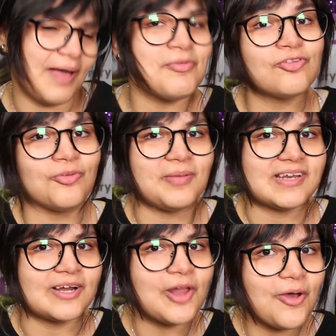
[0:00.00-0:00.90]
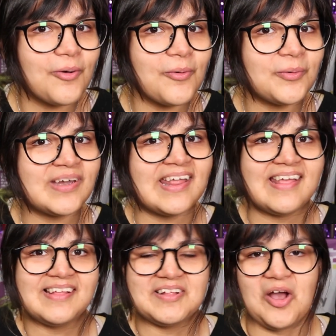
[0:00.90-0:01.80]
I'm used to being alone,
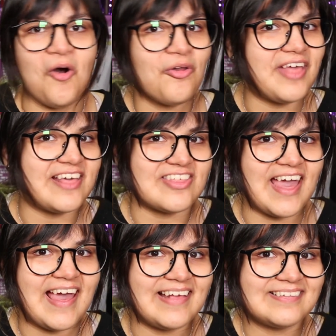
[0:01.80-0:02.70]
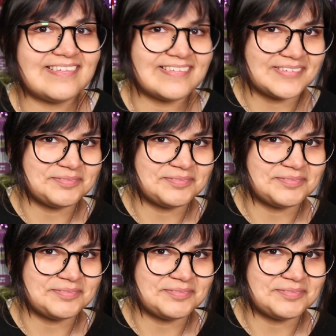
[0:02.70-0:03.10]
all that jazz.